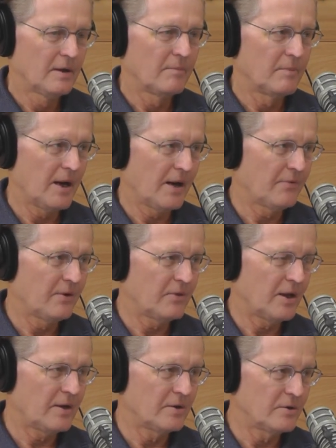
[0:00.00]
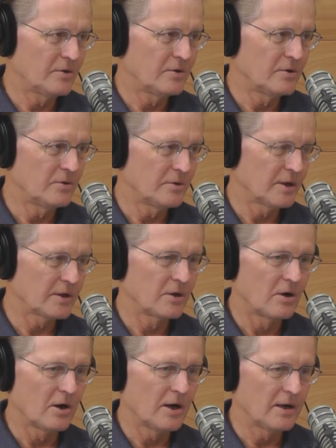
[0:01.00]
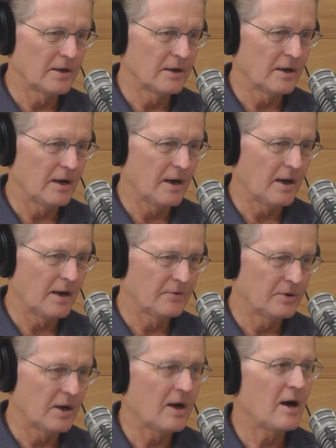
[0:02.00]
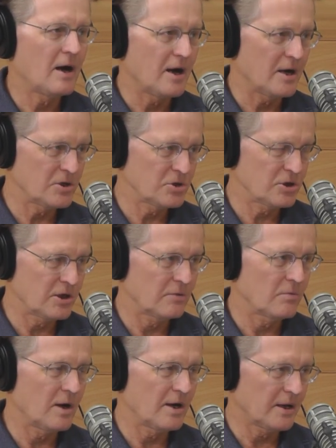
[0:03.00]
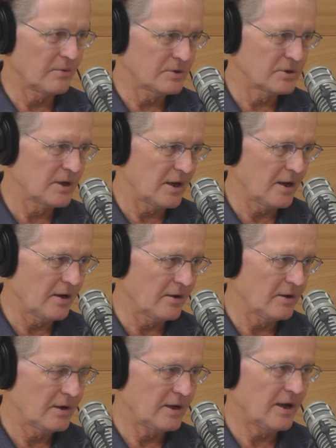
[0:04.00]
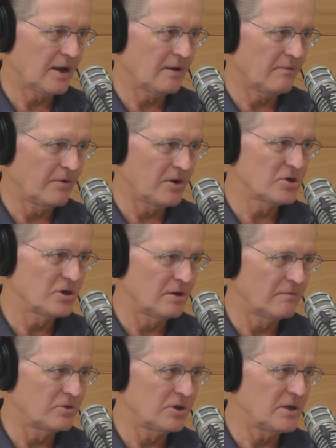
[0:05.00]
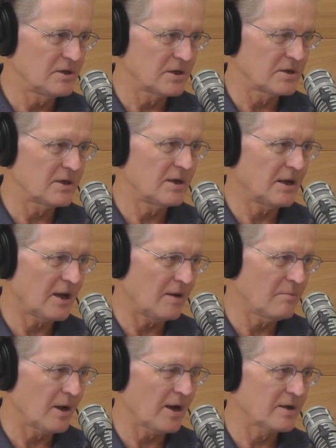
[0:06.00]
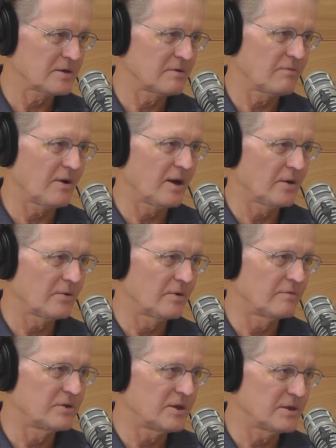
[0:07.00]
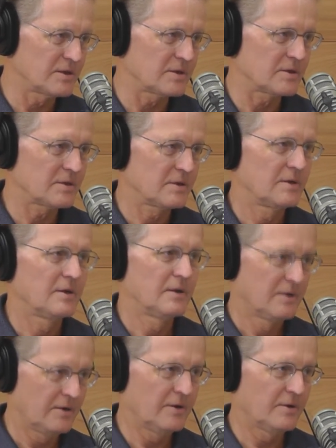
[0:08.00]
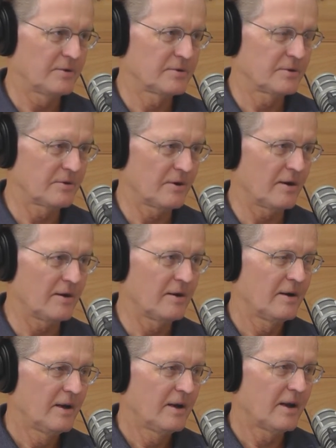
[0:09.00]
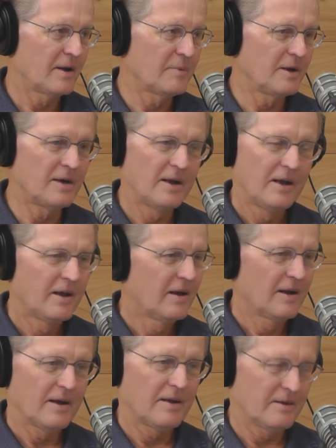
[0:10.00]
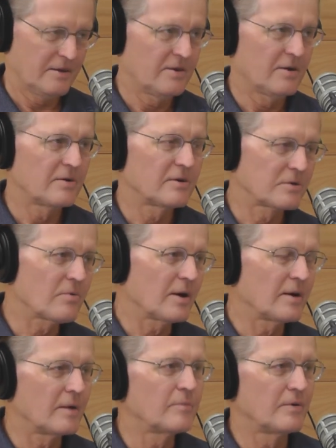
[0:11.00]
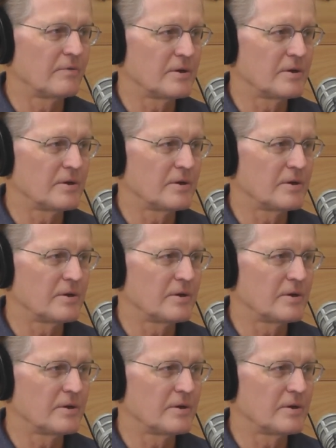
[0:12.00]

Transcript: a man that they knew who had gone on the Hajj, and while he was there, he had a vision of Jesus, and he came back as a follower of Jesus. Wow. You know, so there are, and I mean, uh, there, there's quite a number of